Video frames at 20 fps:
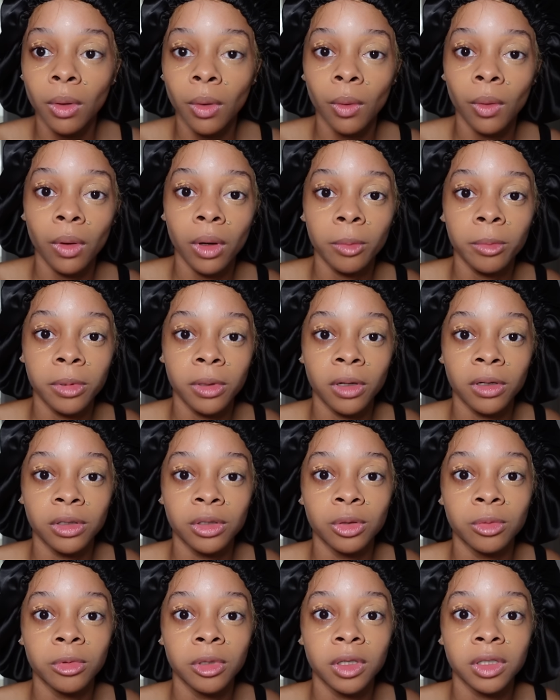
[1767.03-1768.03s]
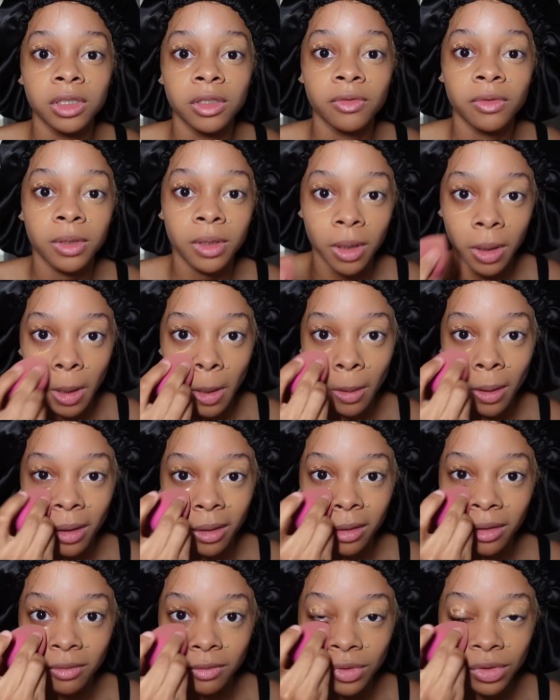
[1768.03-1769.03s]
Oh, I put on too much. I forgot how high
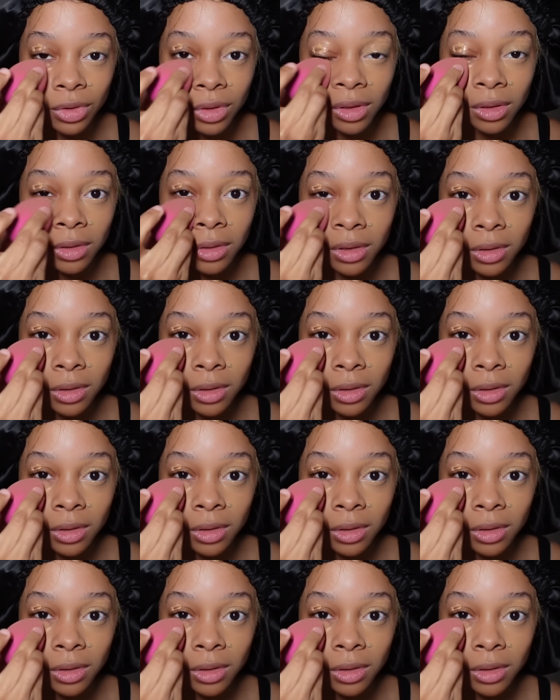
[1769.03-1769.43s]
coverage this